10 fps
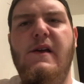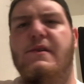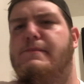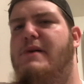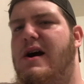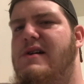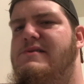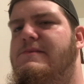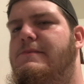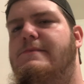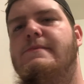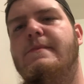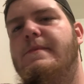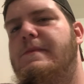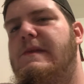The burn
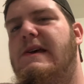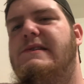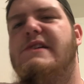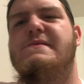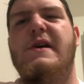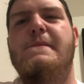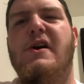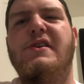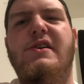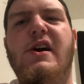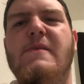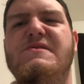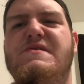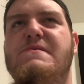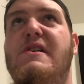doesn't really burn the
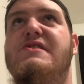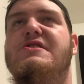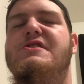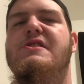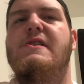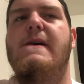gums too much.